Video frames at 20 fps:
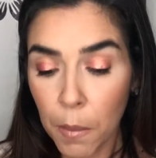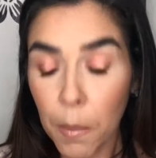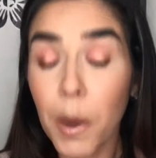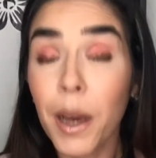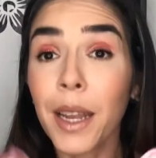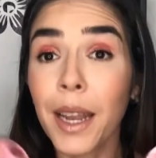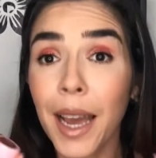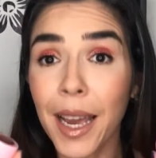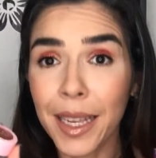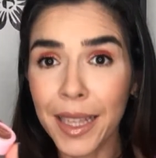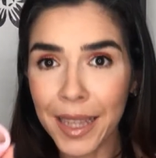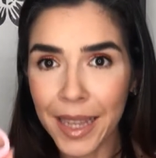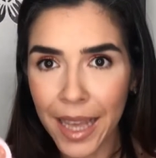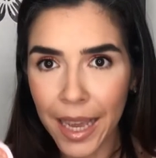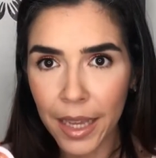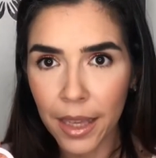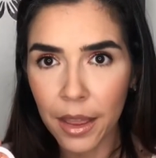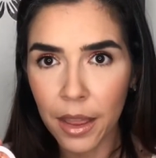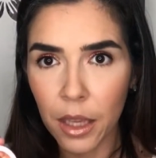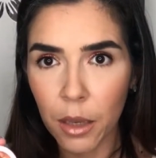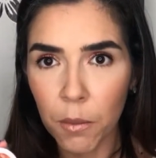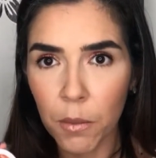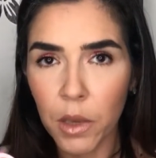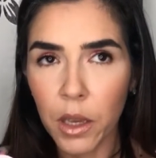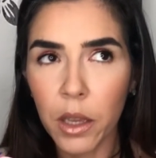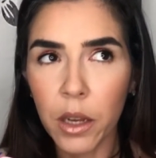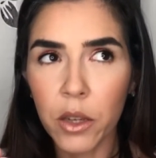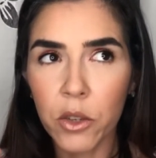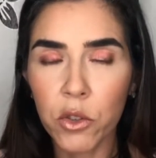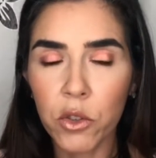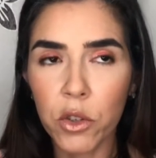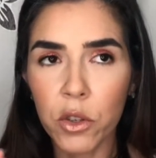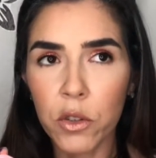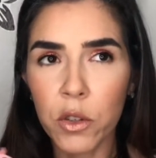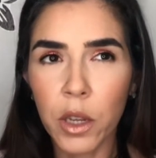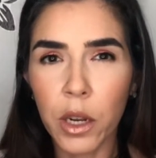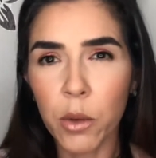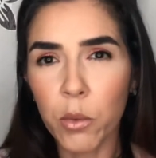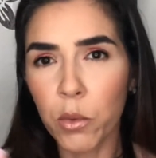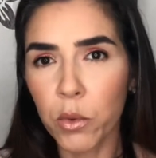But I like them. It is
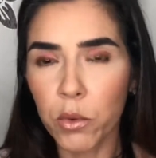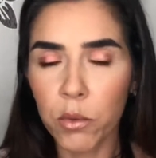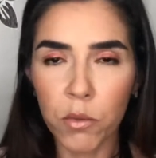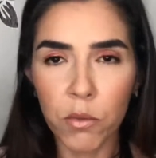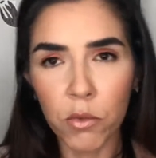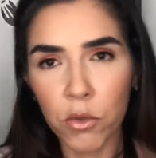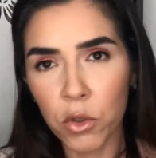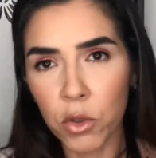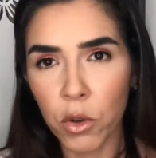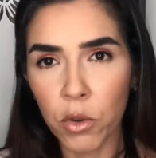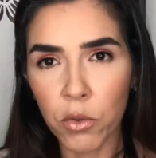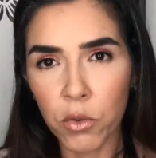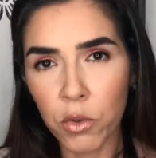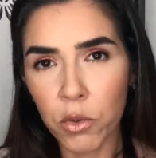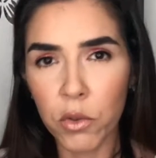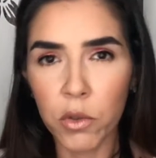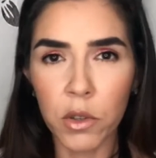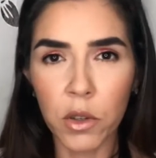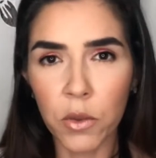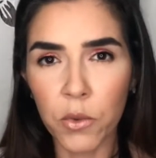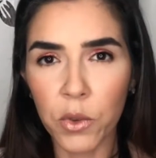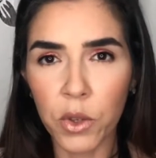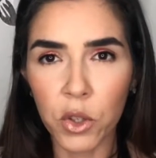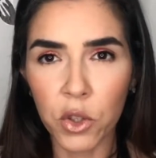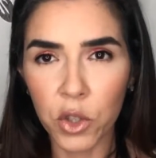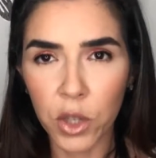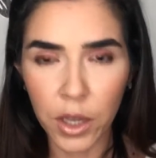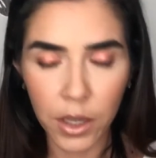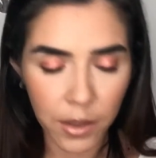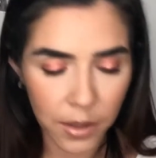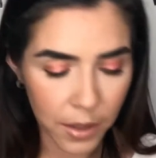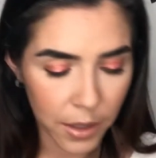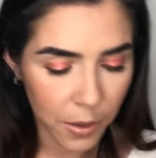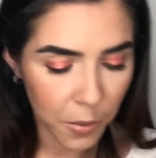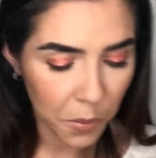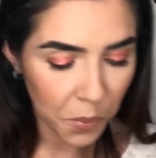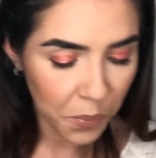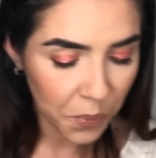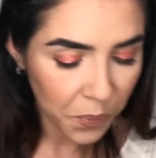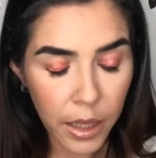just that I would choose different
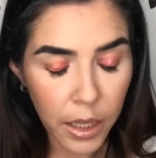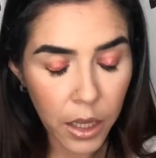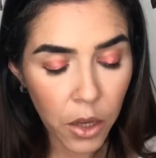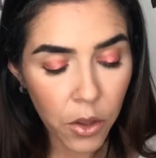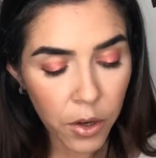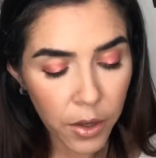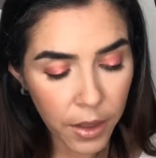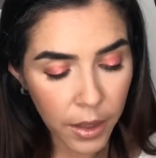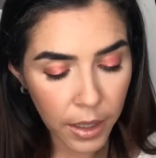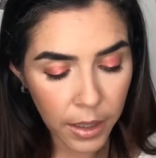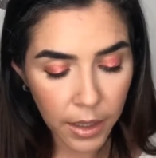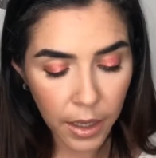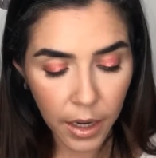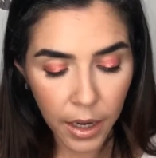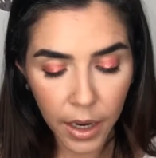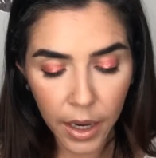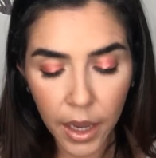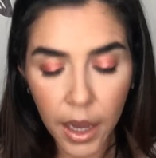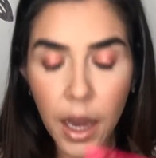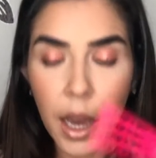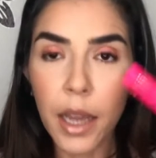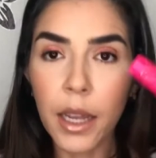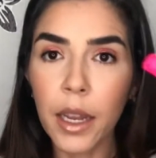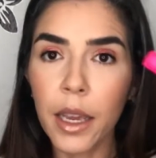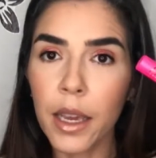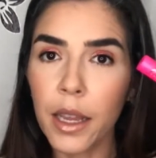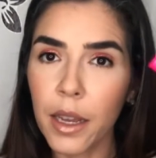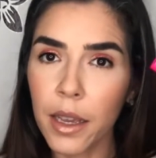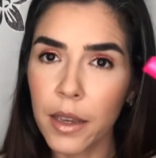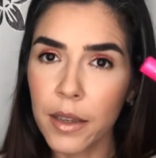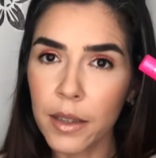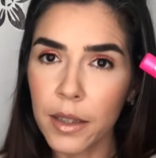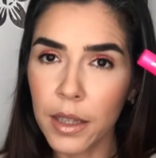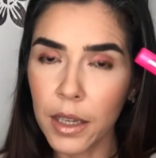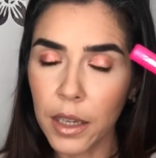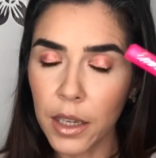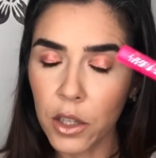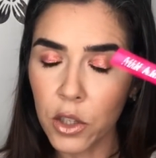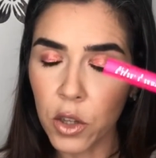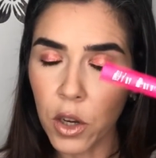shades. The other thing that I got, it is
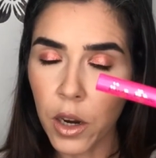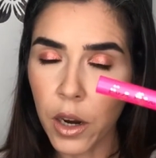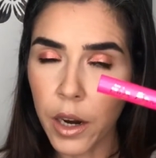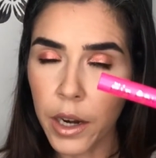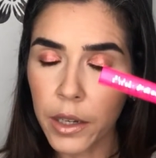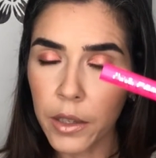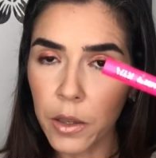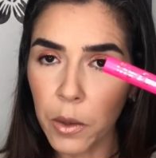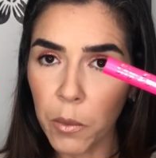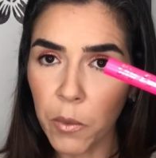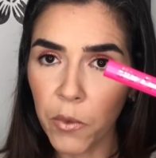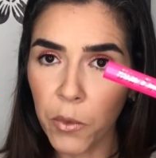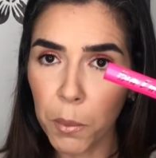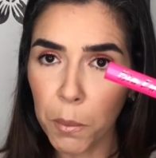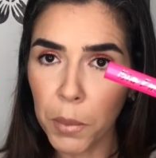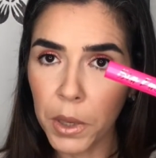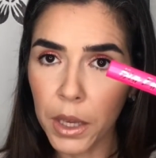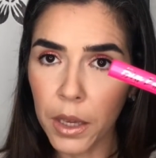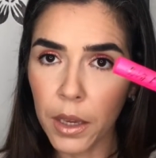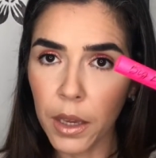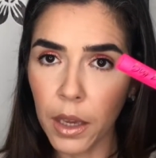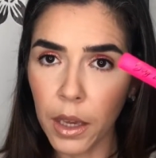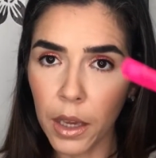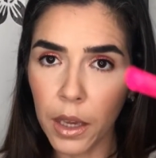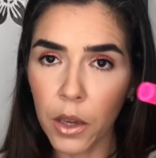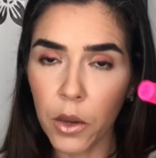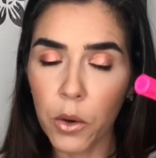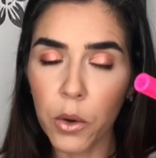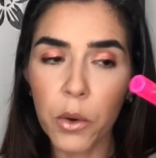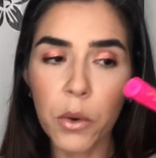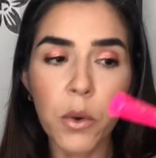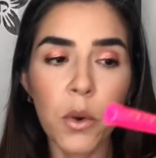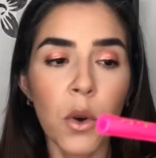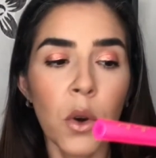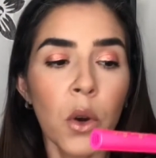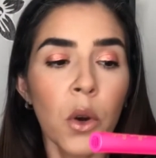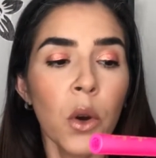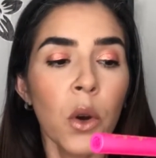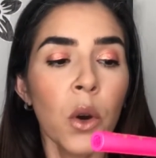the Tarte Big Ego.